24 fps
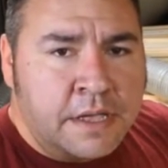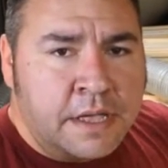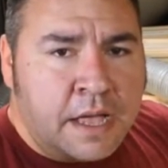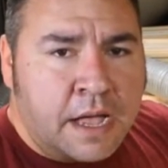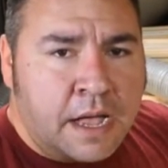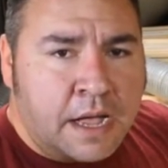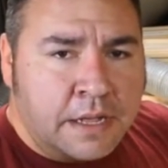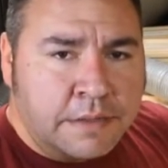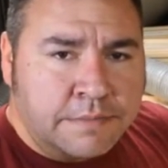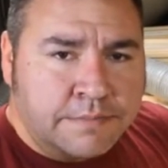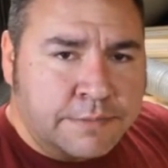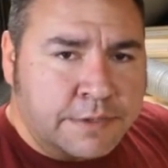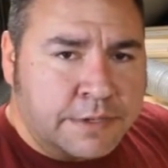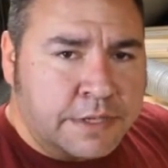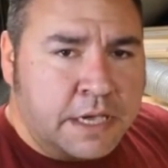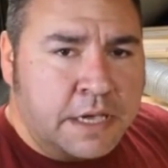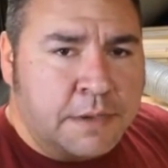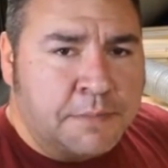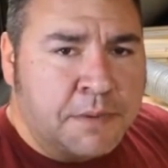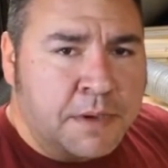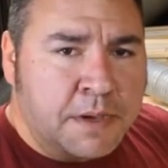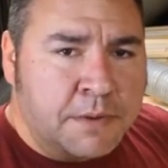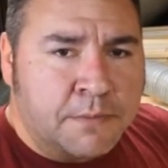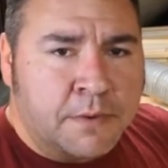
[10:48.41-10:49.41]
I
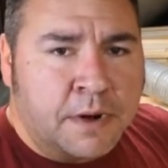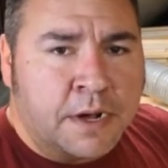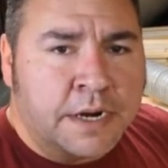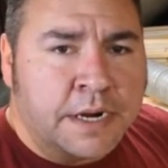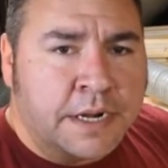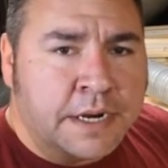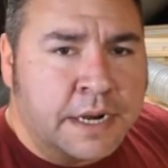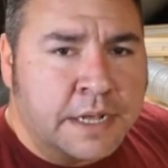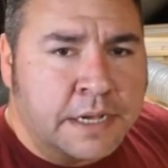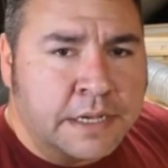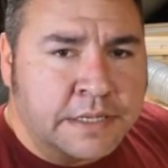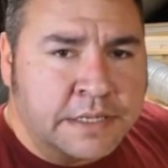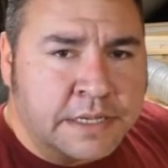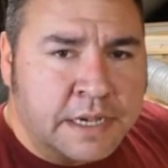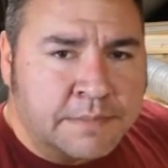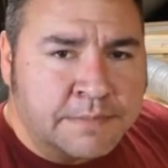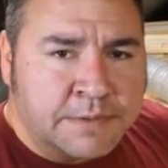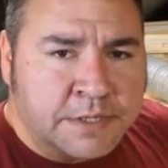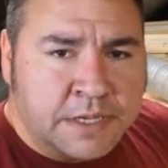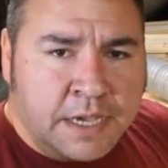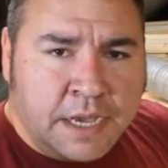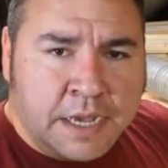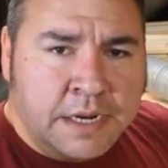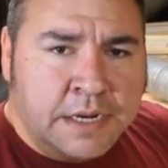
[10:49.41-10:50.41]
keep it running as I'm
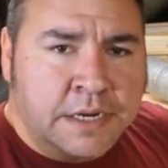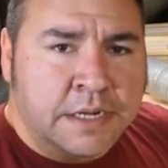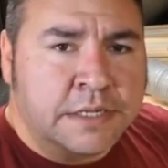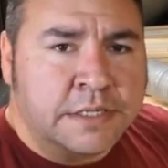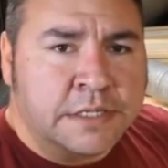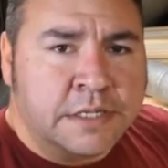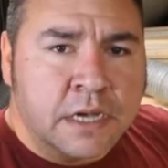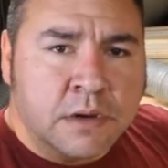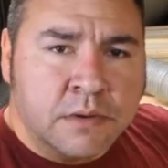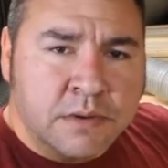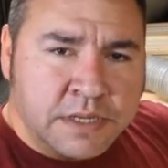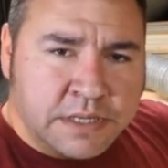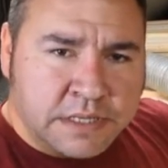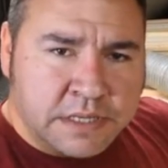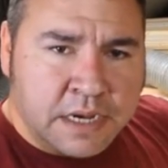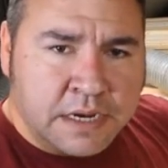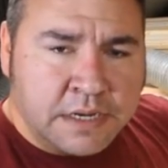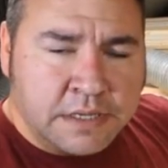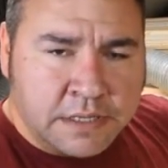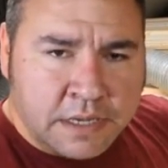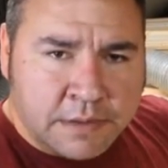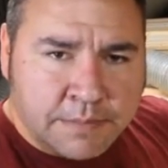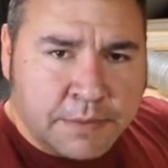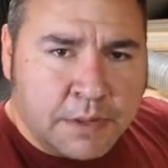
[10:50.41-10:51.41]
sanding, so it
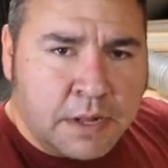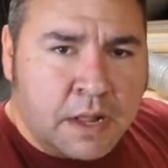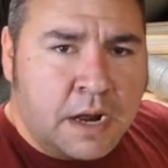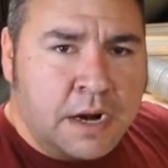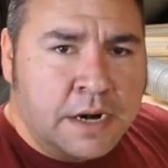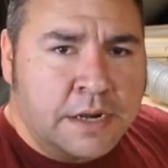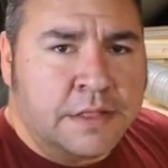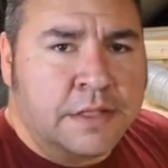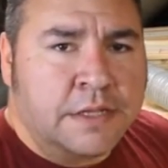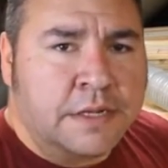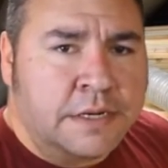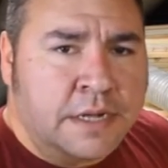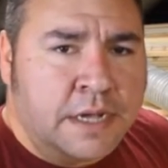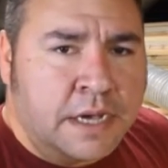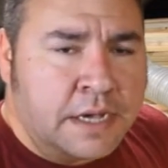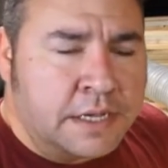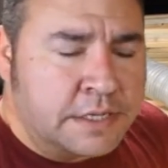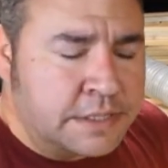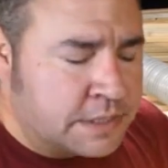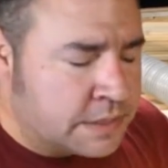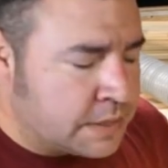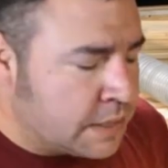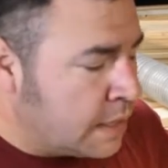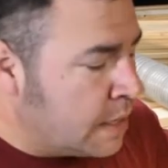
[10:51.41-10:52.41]
sucks up a lot of the
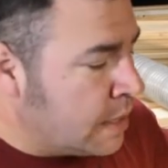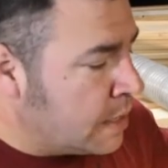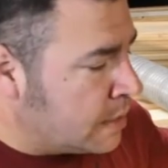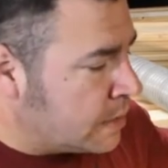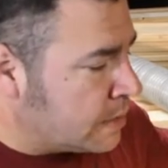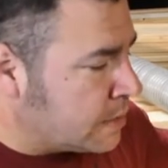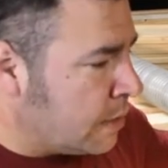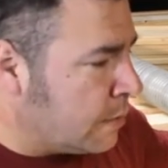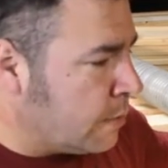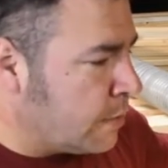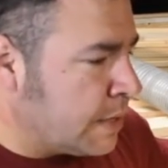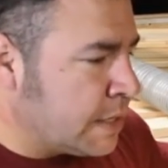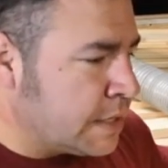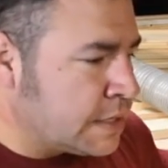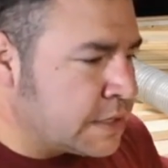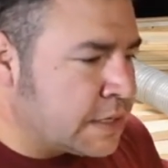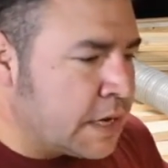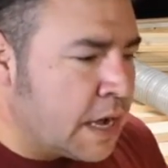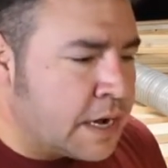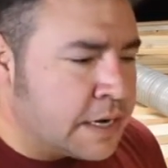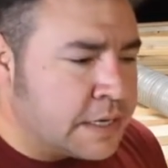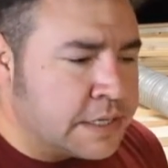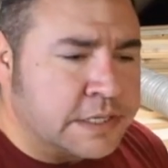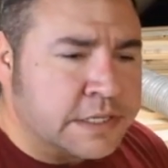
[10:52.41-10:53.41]
dust. So it's
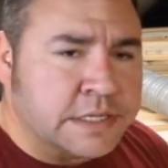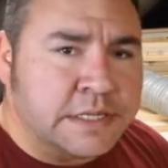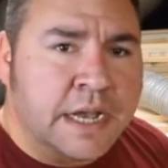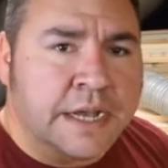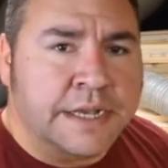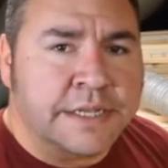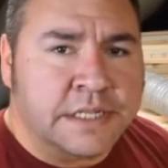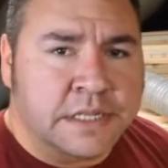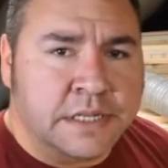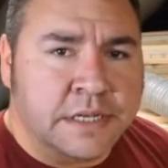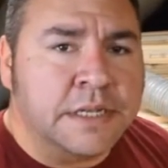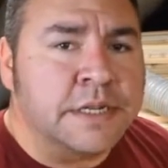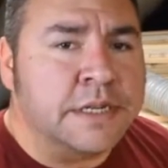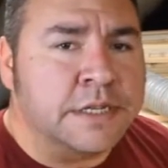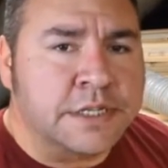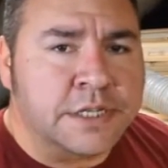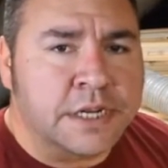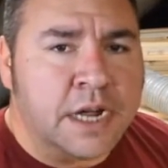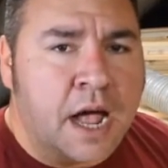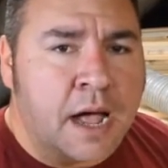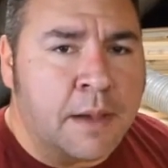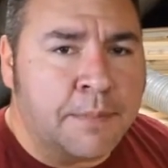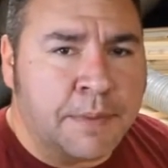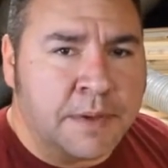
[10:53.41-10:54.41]
not as dusty in the
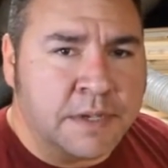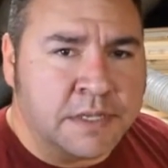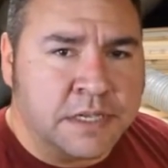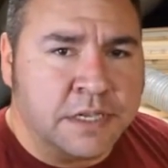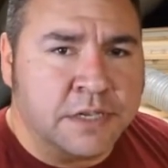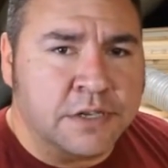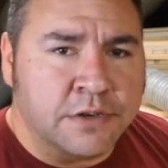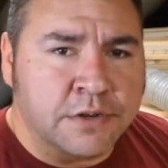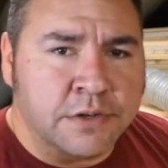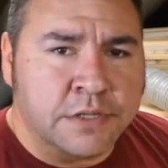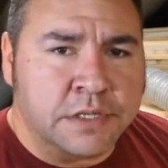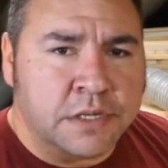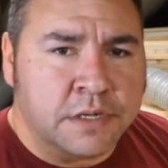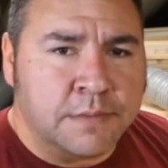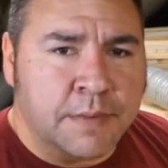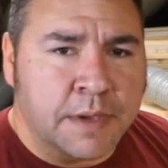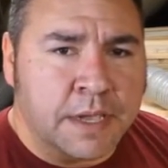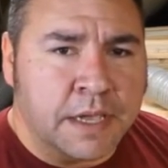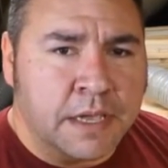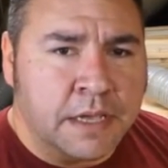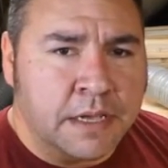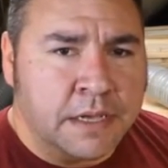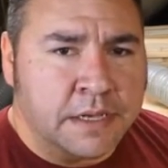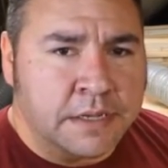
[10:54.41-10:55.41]
shop as it used to
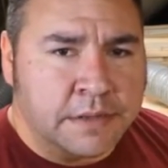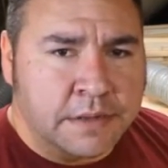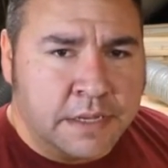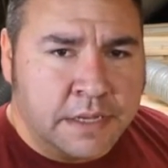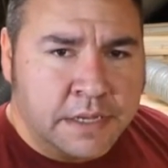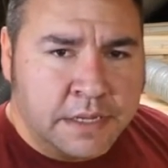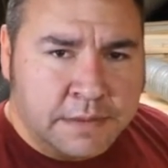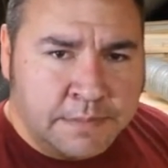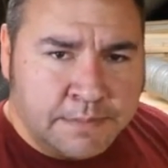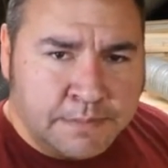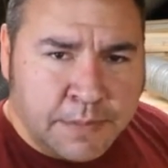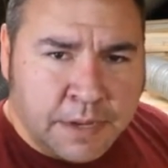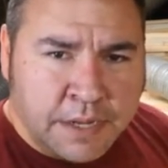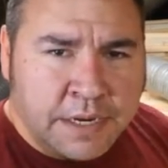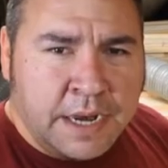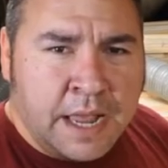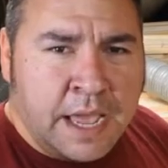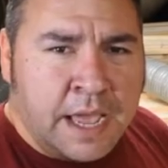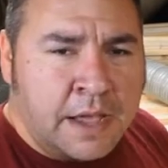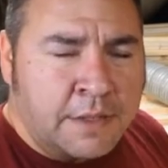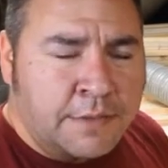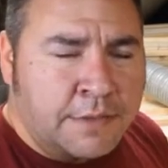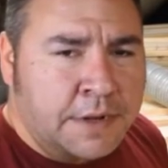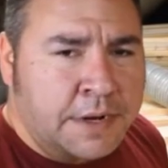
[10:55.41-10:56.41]
be, but
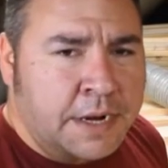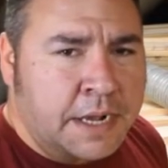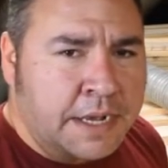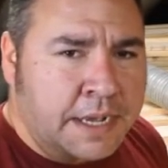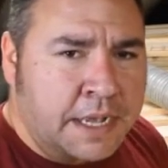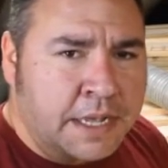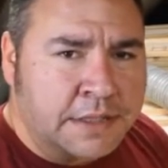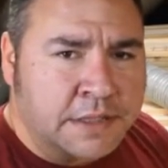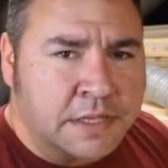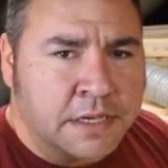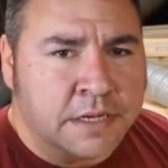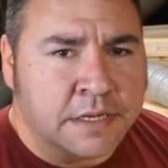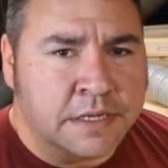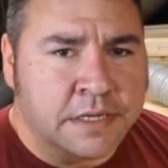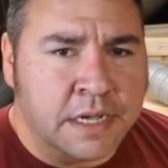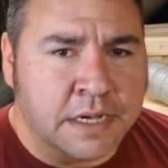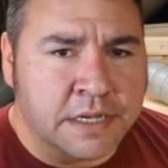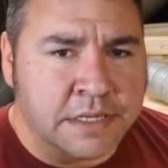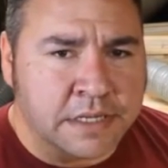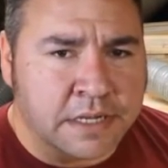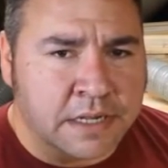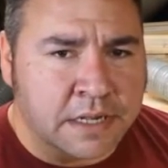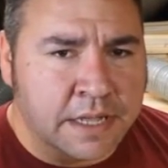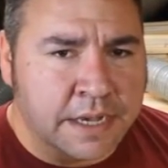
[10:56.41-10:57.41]
now that I got the
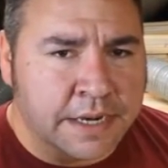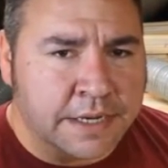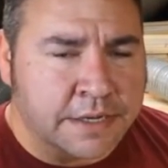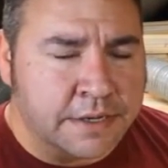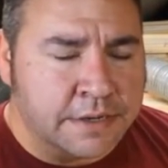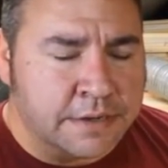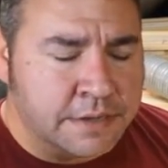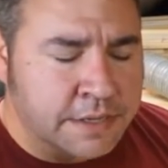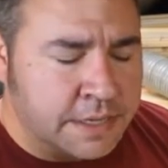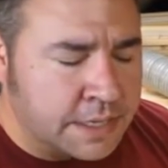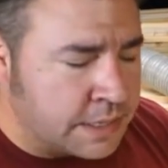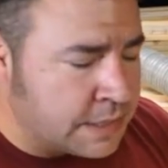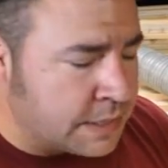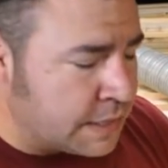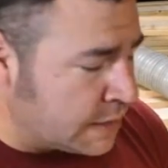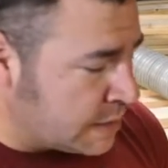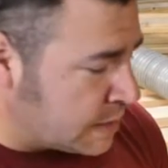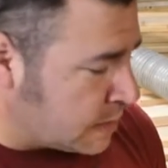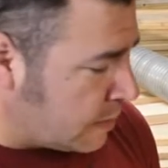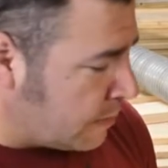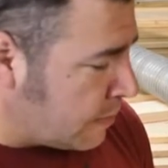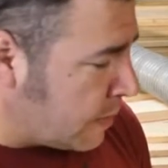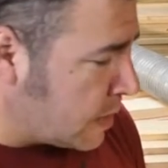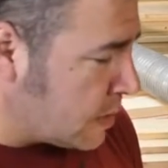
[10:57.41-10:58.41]
dust collector, it does
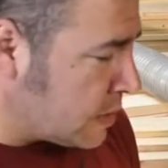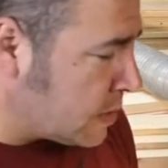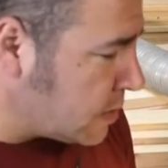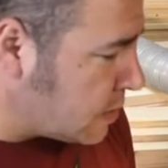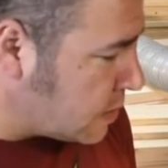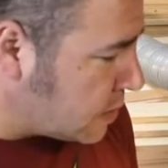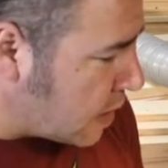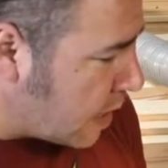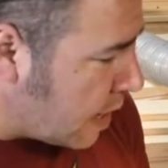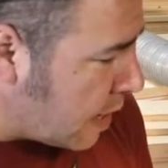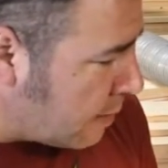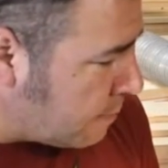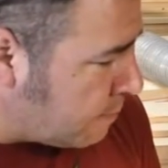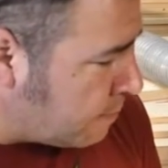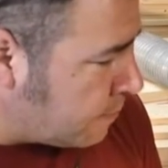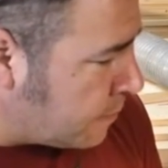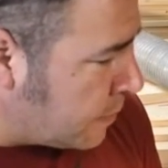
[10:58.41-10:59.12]
an amazing job.